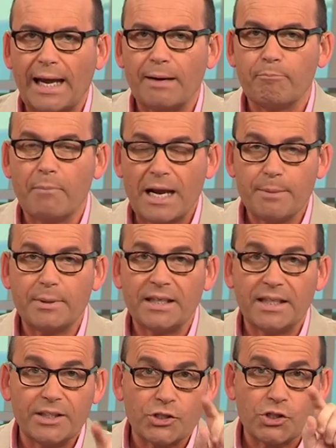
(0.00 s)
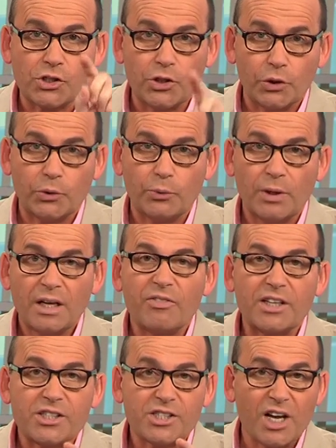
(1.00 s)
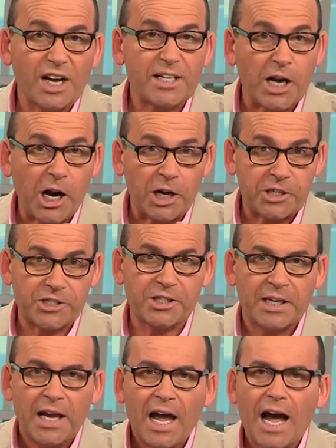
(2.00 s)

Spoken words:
and maybe it's you, the tight arse.